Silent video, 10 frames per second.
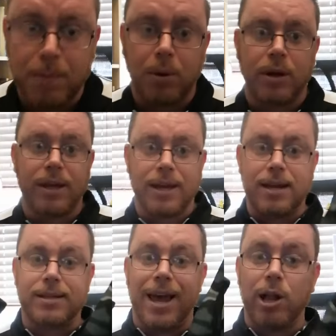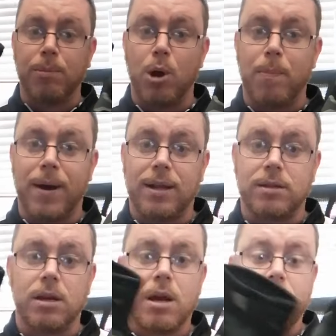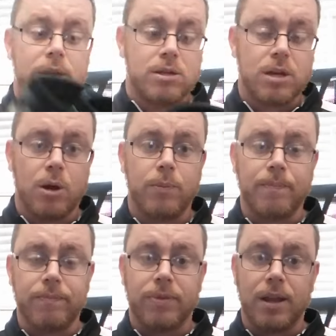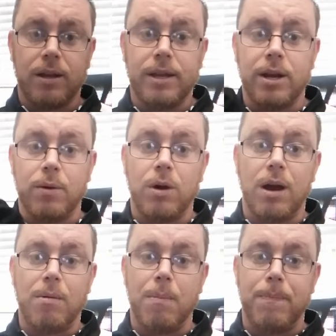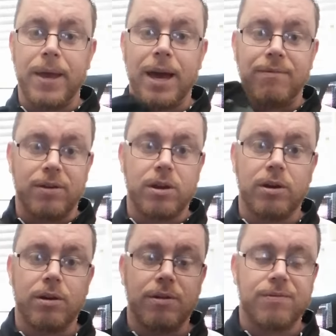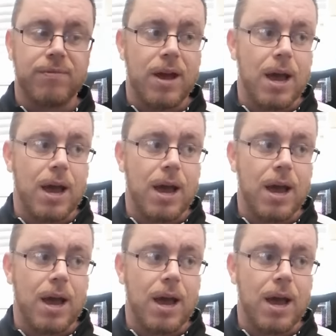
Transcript: body, is elbow pads. So I'm a big advocate of